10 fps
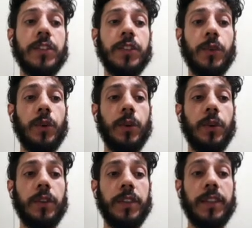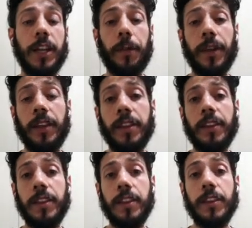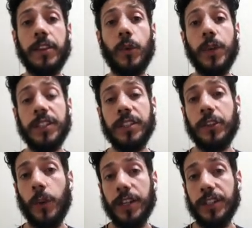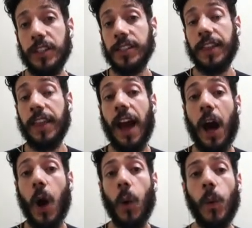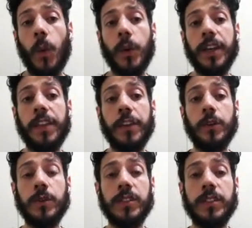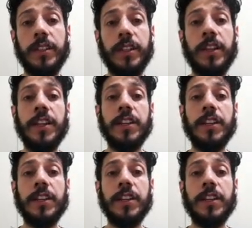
to determine in which situations and how we can use the